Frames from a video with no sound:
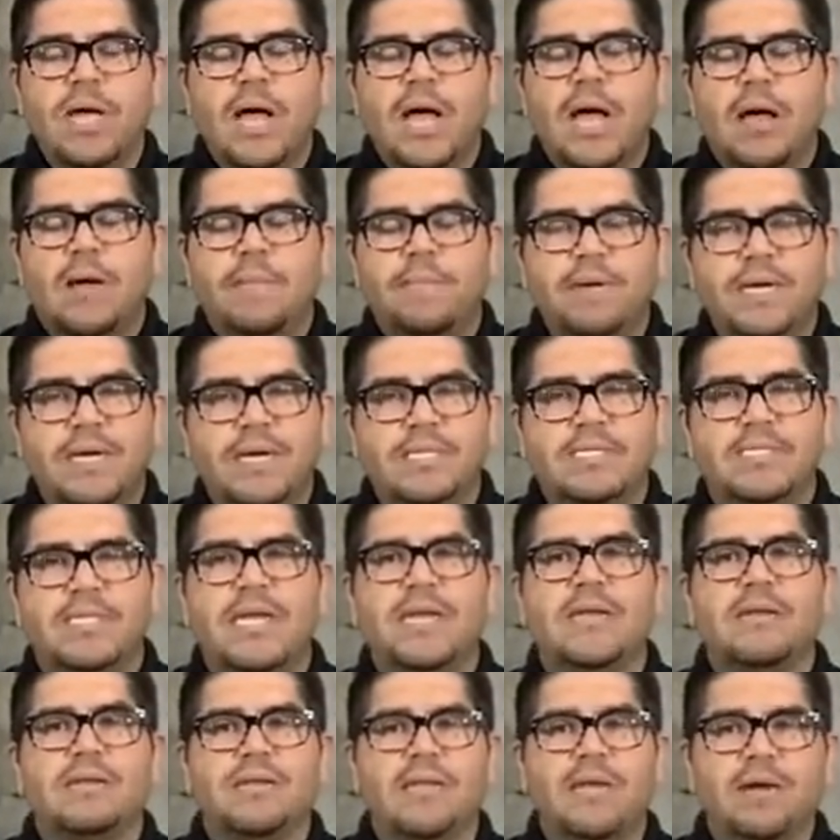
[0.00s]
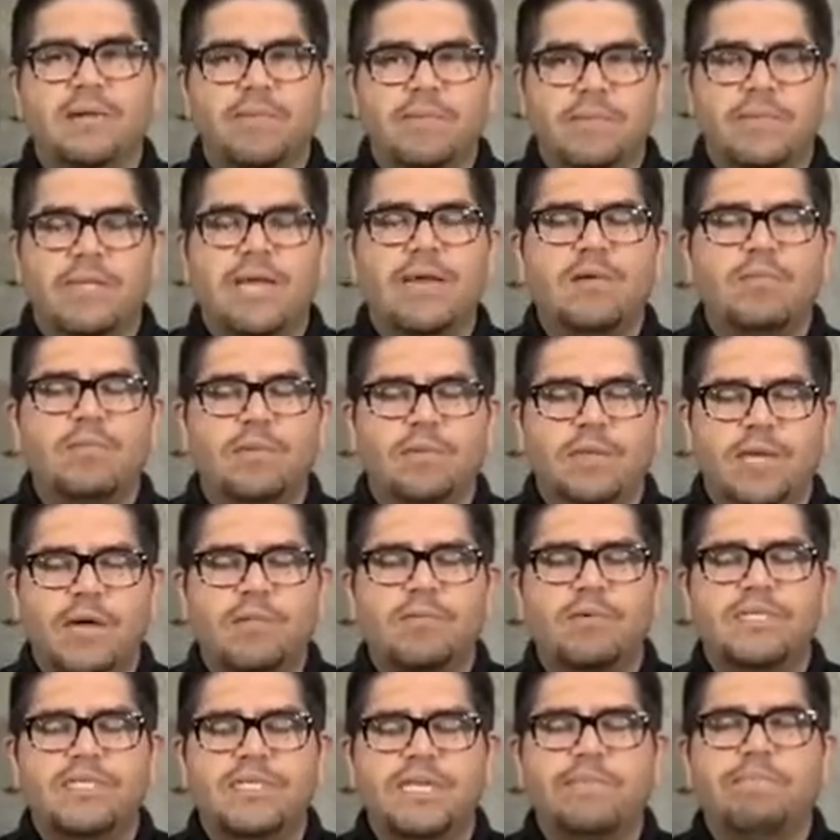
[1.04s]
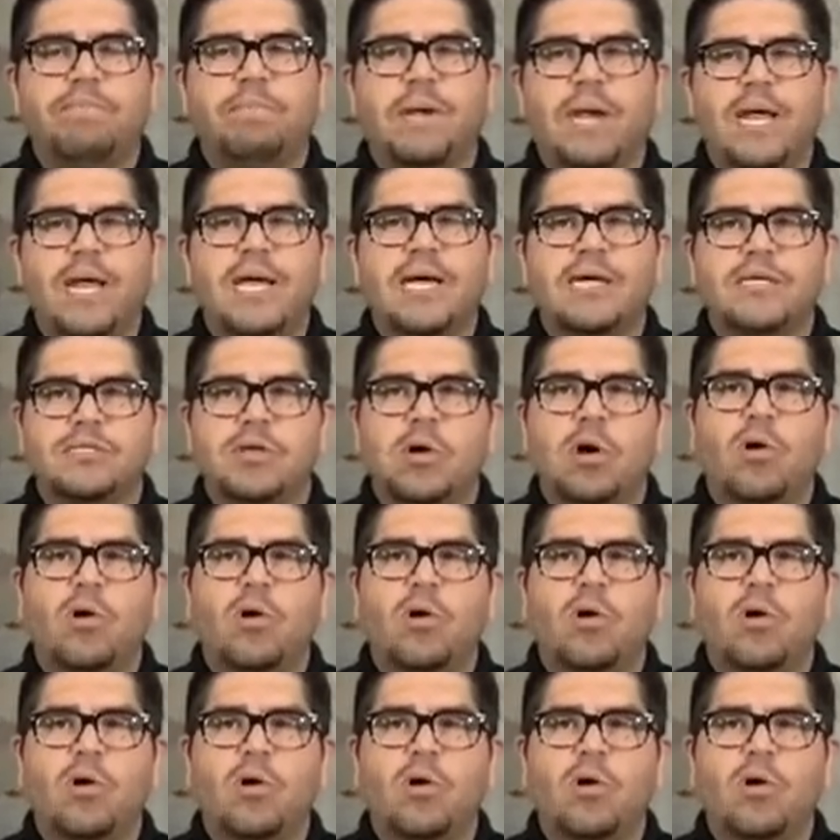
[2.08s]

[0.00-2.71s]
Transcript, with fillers: uh, because then they they they received plagues